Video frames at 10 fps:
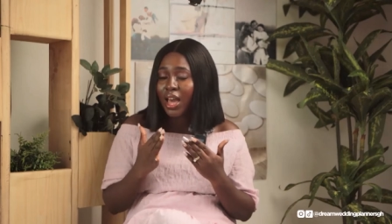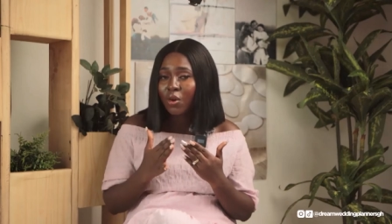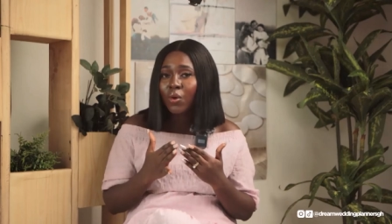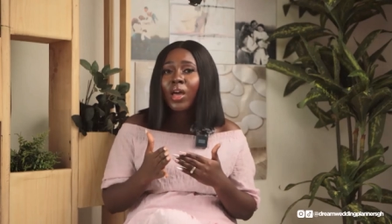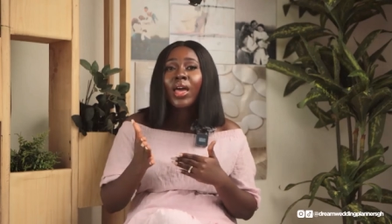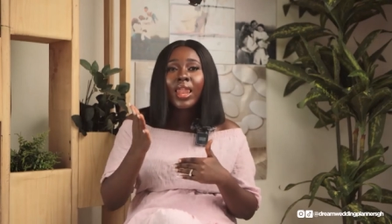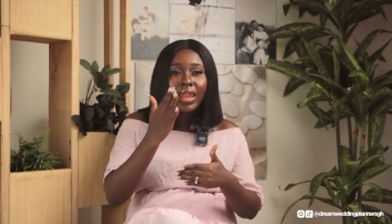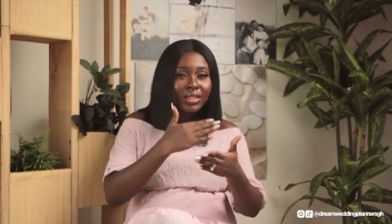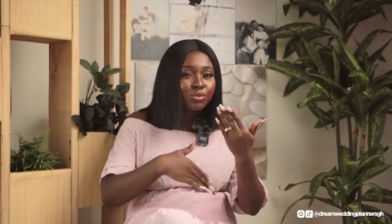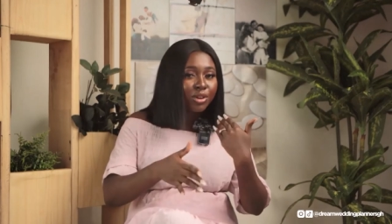Now,
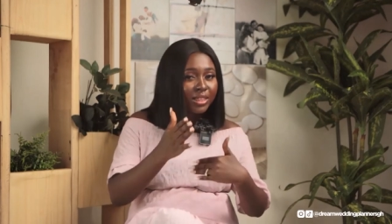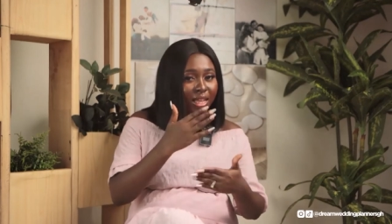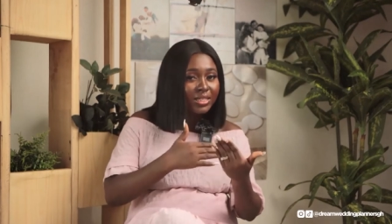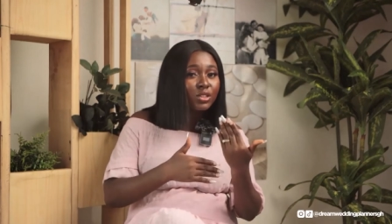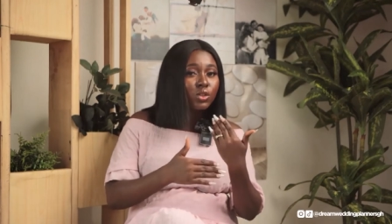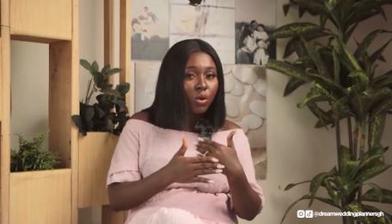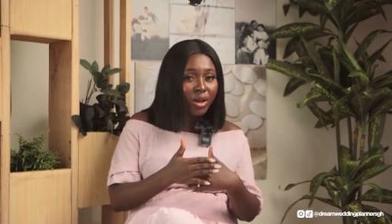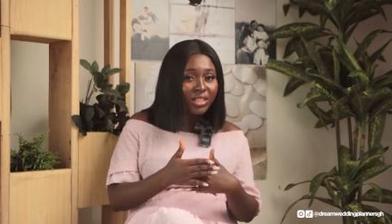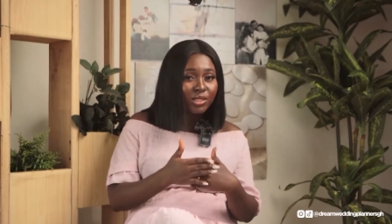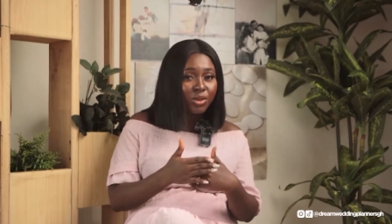let's bring that into the
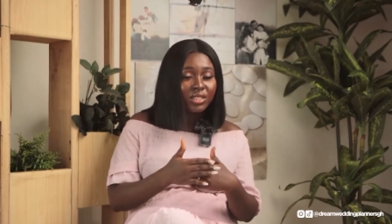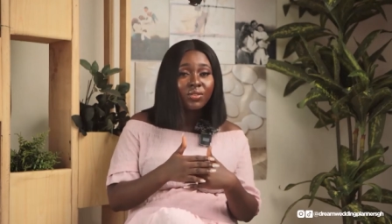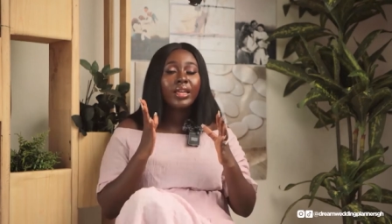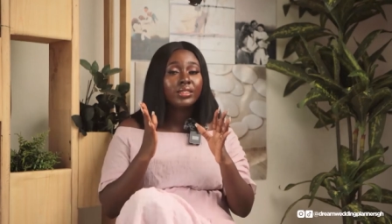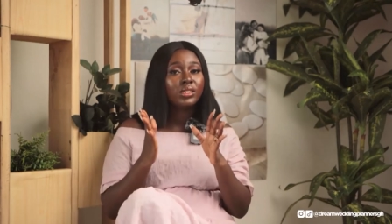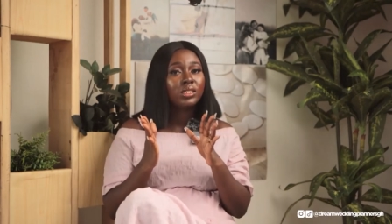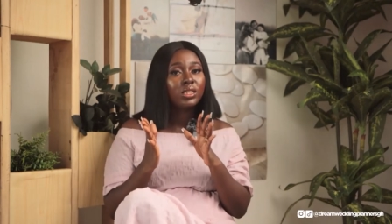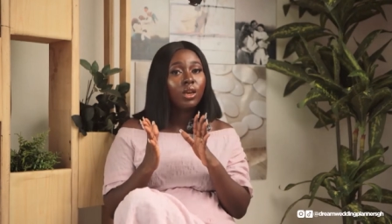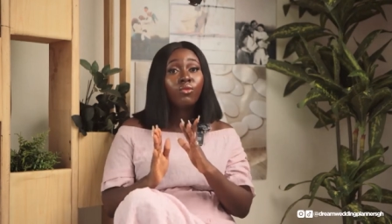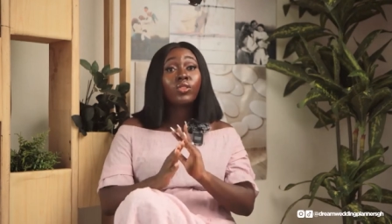wedding space. And
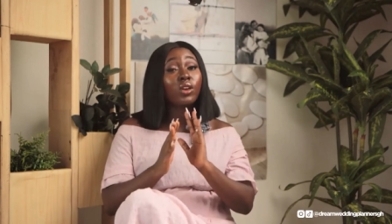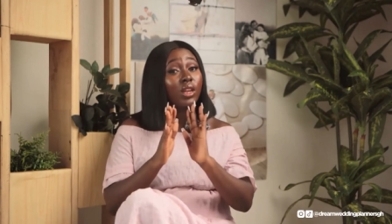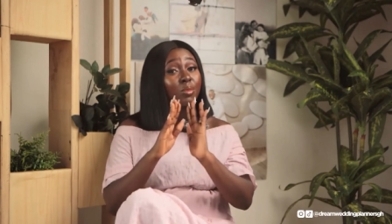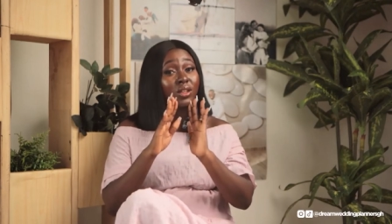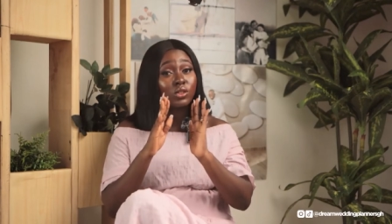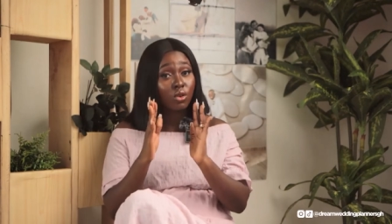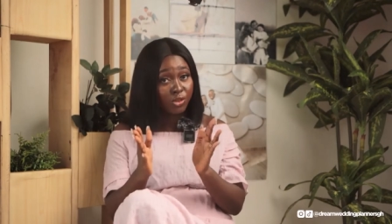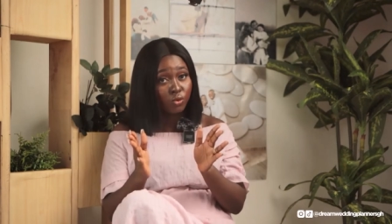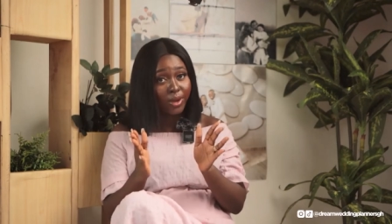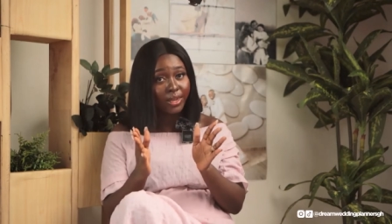if you're talking about
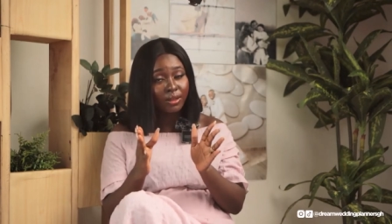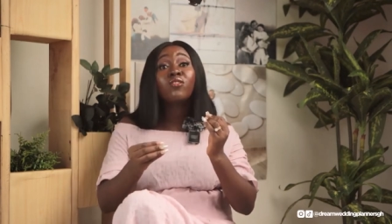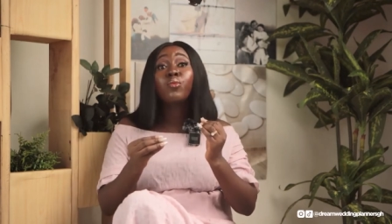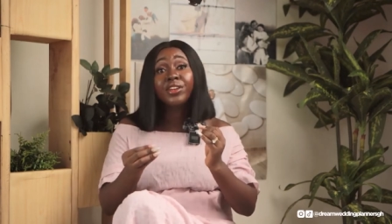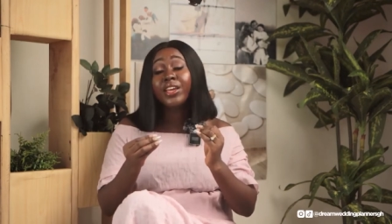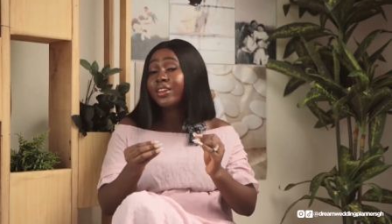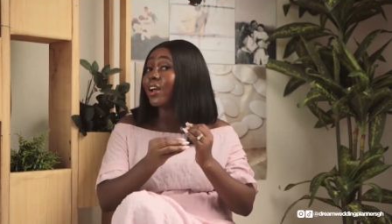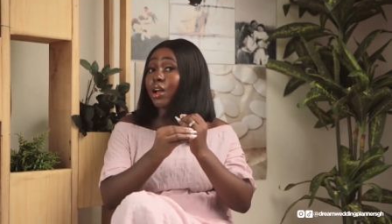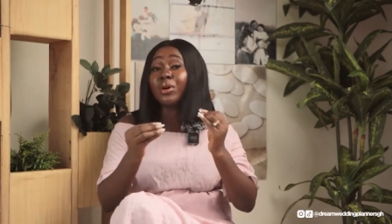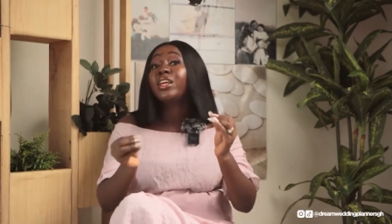office work, everybody in
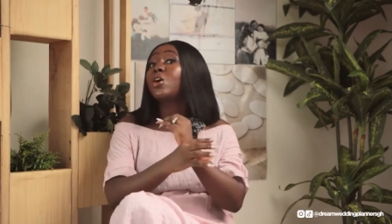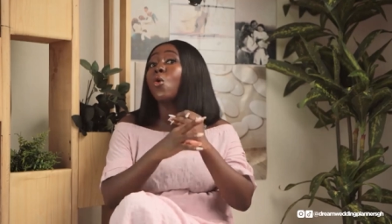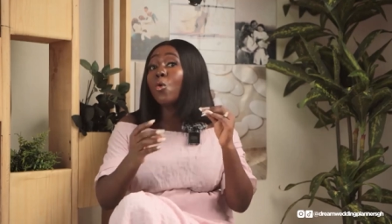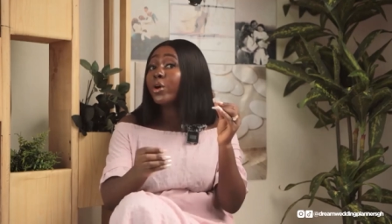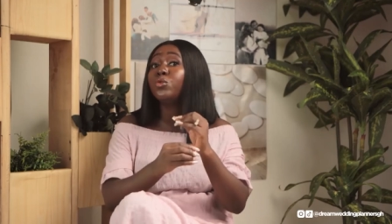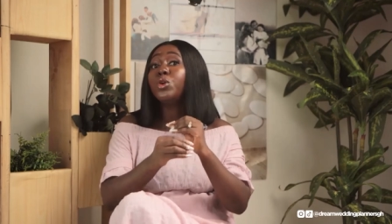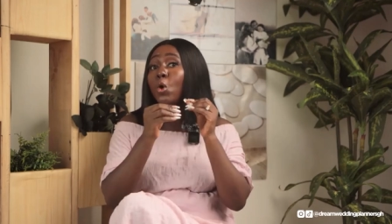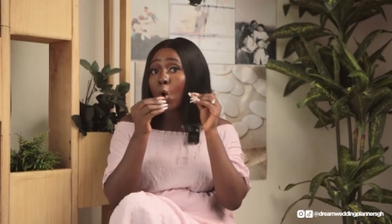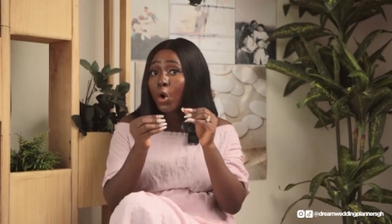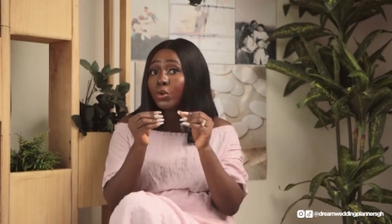their gamma, the whole world, we
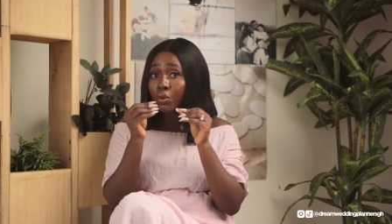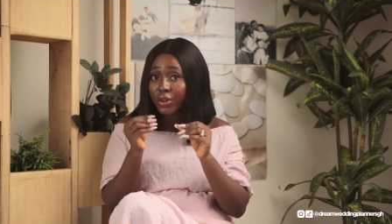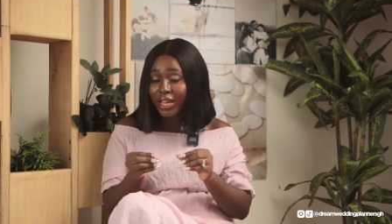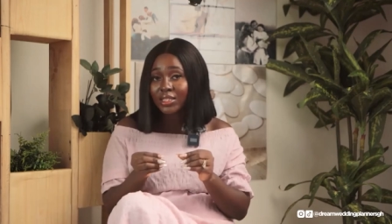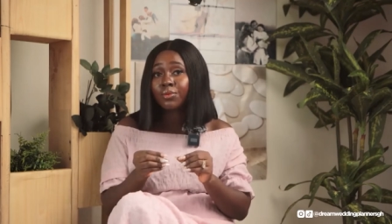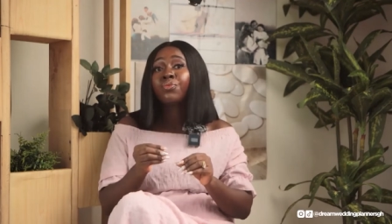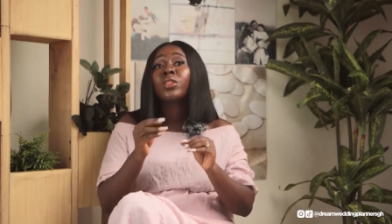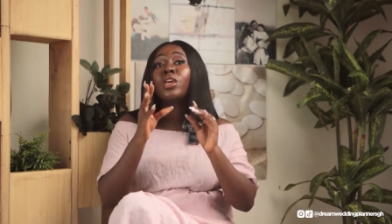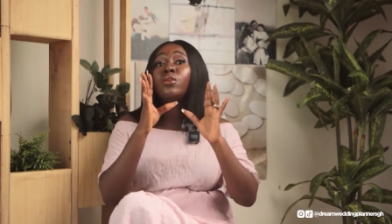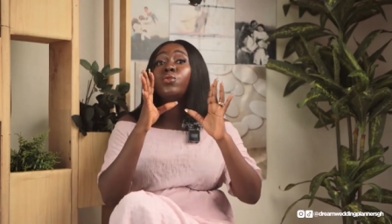all know that
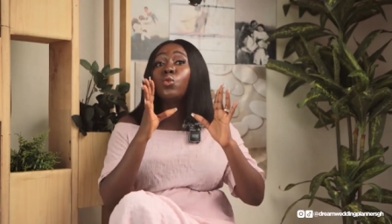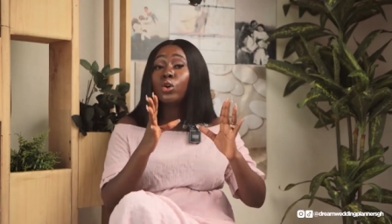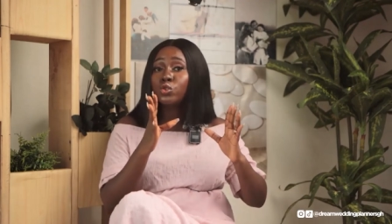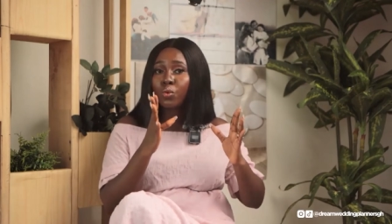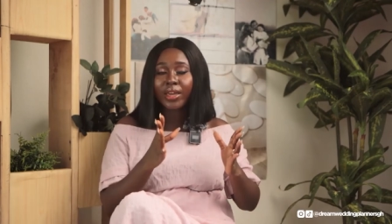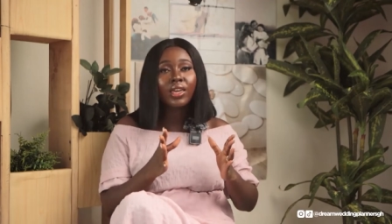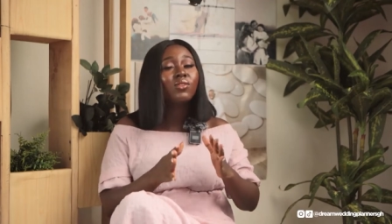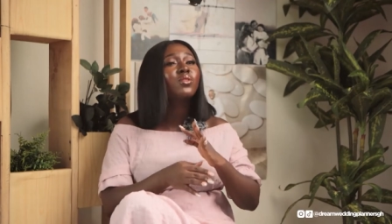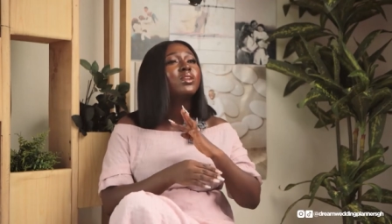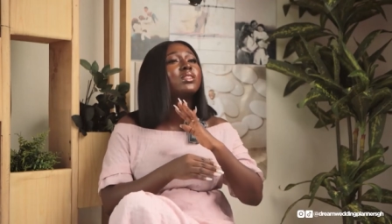if you go to work,
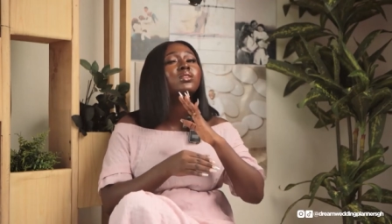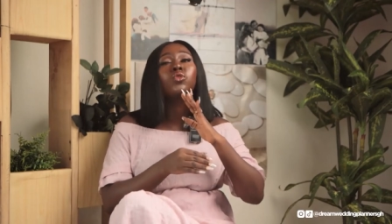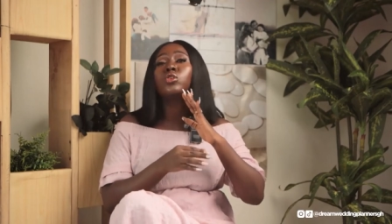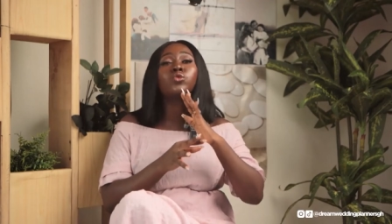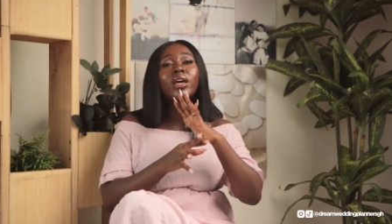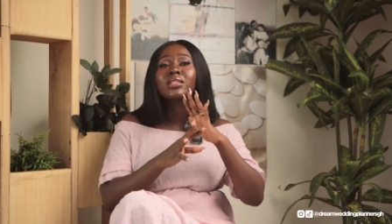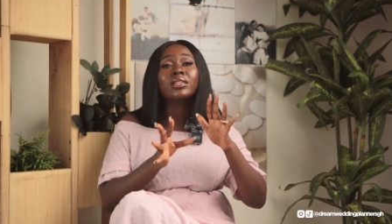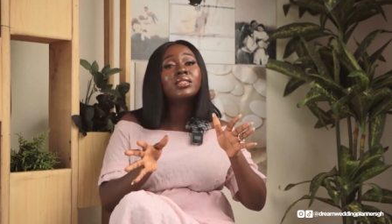even if it's you go to work at